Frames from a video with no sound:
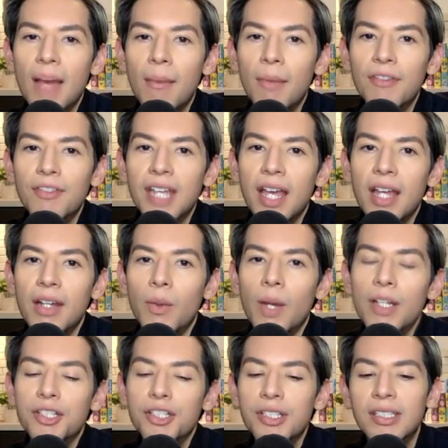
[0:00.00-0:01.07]
We have 10
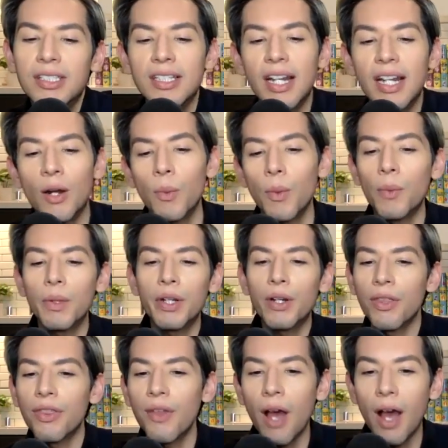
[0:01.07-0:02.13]
questions tonight. Or what were your
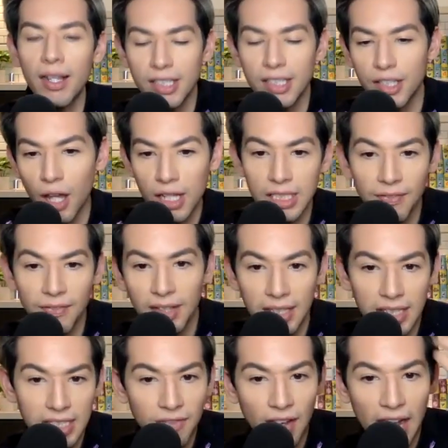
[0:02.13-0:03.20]
thoughts? Thoughts,
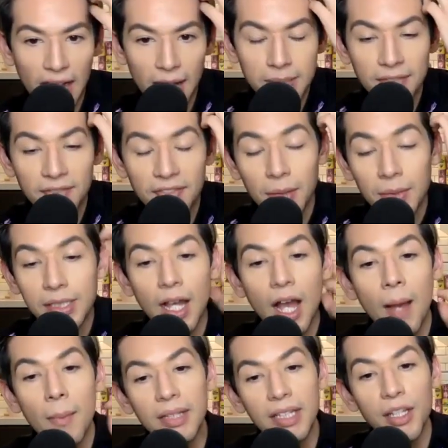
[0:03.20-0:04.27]
feelings, vibes? If there was a
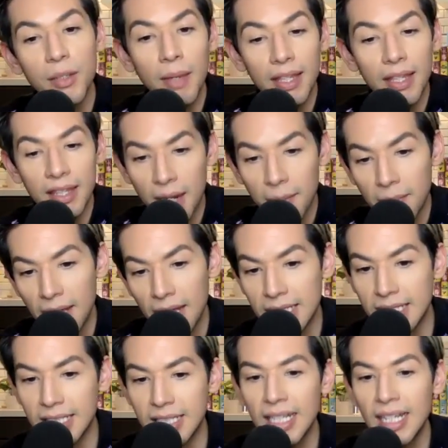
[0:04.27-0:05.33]
comment that you made that I
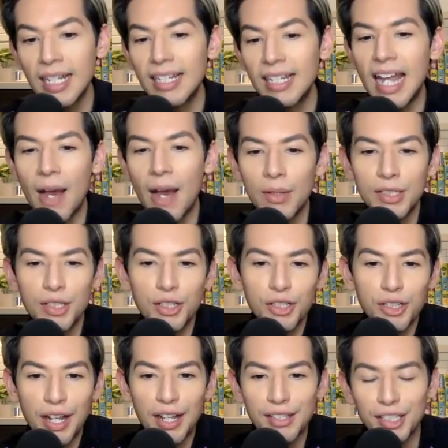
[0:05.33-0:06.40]
missed, now is your
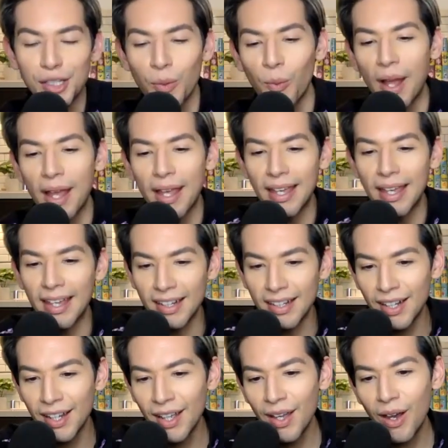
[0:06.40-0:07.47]
chance to weigh in
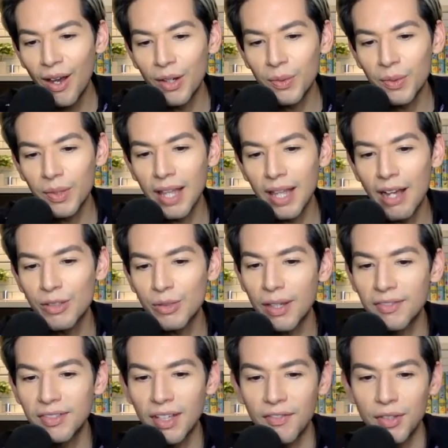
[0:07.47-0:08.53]
on Real
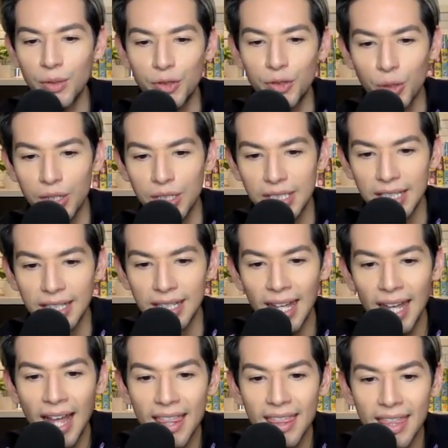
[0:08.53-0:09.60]
Housewives of New Jersey.
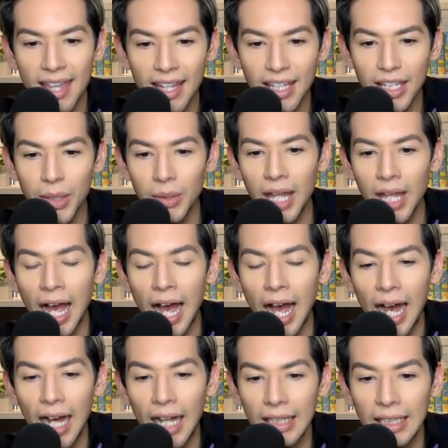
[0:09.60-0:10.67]
Thank you, La
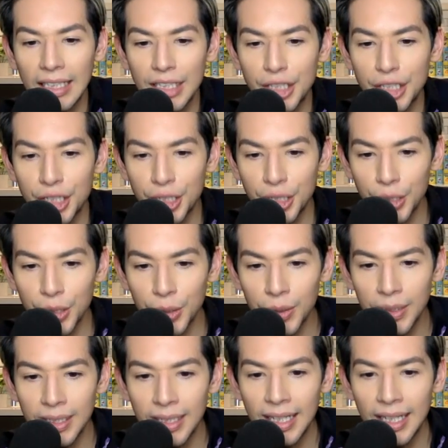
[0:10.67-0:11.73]
Holly 2,
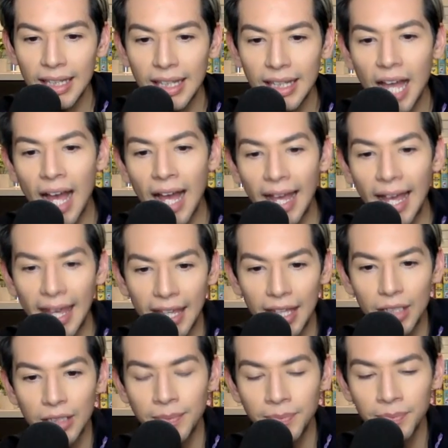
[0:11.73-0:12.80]
La
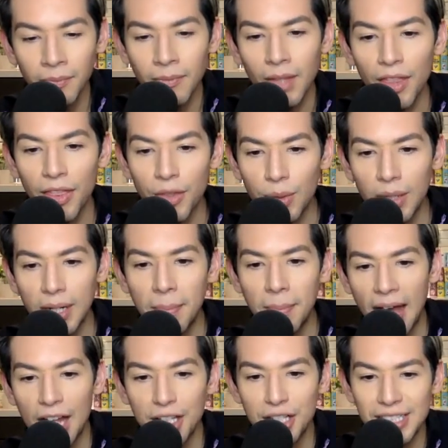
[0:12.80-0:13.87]
Hale, three
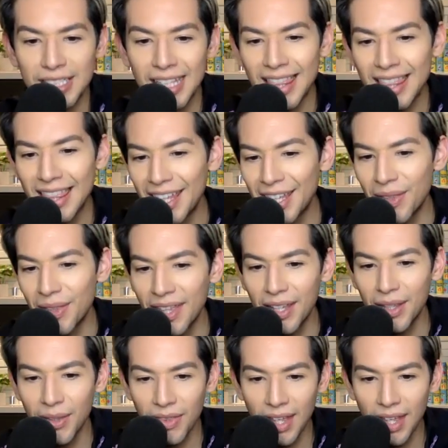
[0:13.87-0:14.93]
badges. Thank you, thank
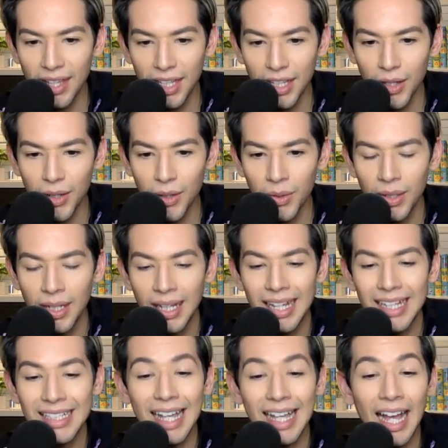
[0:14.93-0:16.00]
you, thank you.
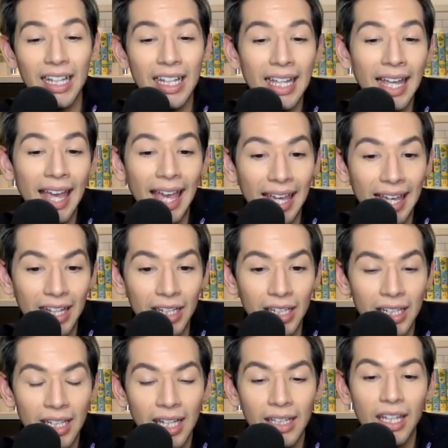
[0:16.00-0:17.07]
Is it LA
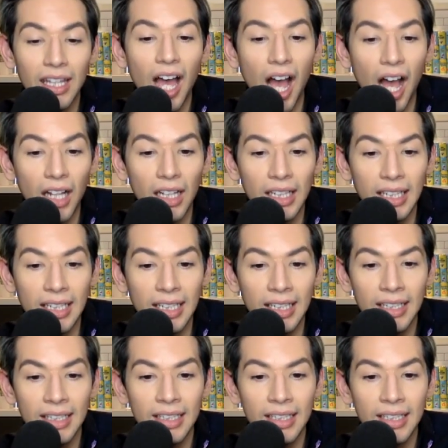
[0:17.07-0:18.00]
Hale, La Holly?